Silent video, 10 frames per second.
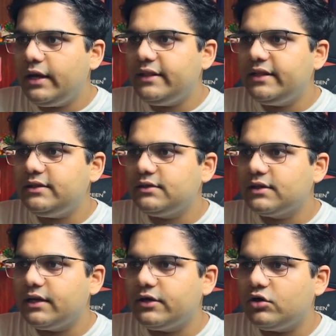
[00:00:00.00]
and then
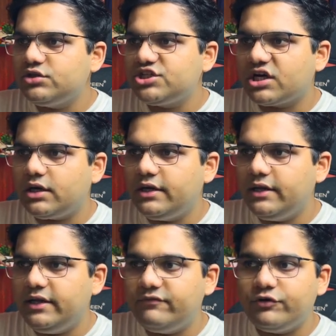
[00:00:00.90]
click on checker
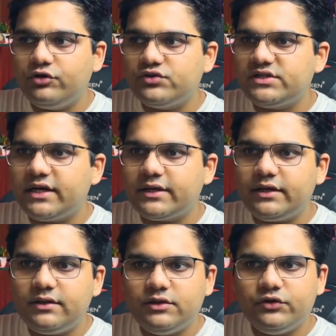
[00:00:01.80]
underlay. If you don't select
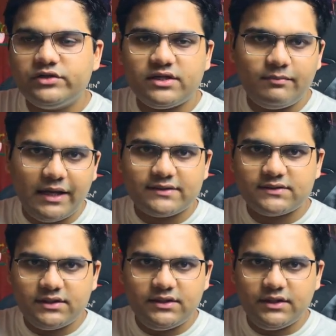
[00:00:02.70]
it, you'll see a black
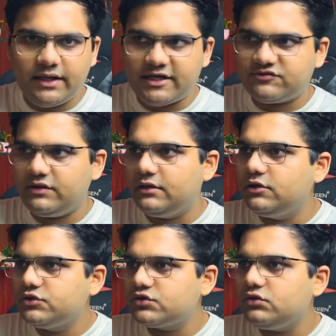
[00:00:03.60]
screen here as well.
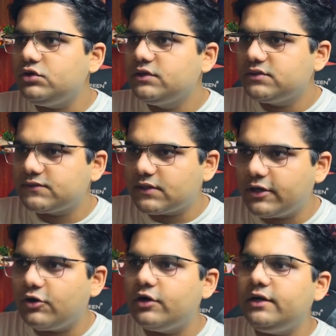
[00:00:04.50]
So just
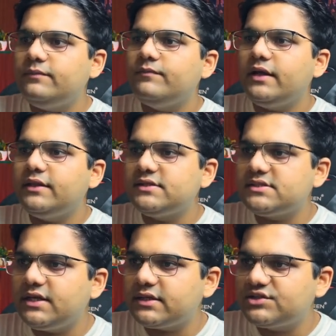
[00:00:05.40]
click on it and then
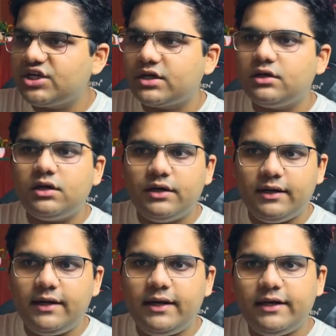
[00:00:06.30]
select checker
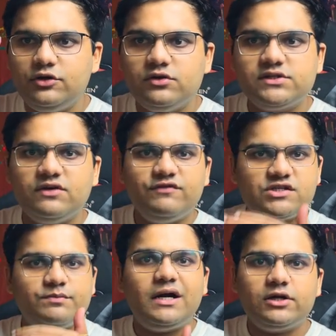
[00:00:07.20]
underlay, and you will see
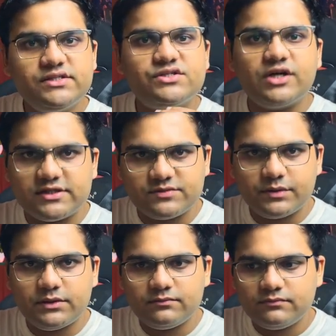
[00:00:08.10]
which part is
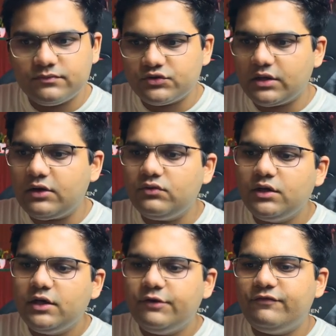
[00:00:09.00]
transparent. So now
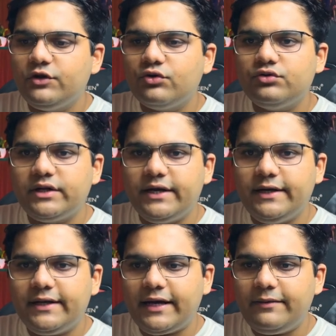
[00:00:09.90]
if we go to the
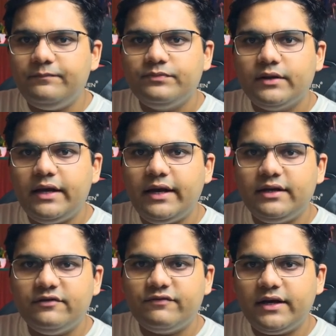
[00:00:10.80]
edit tab,
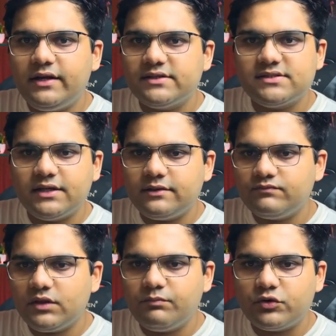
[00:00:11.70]
and if I, let's say,
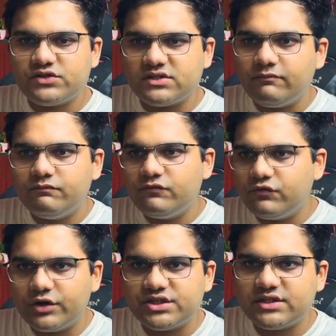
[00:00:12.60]
import some
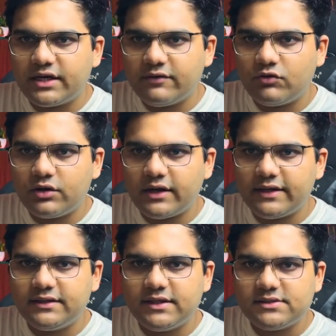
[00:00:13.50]
footage that I want
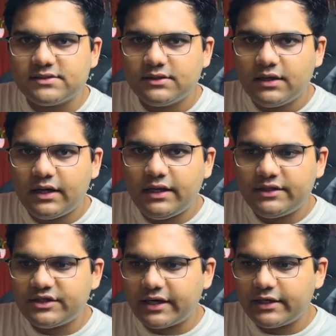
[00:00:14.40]
like this, I'll
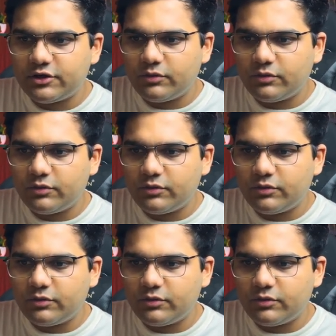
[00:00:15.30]
drag and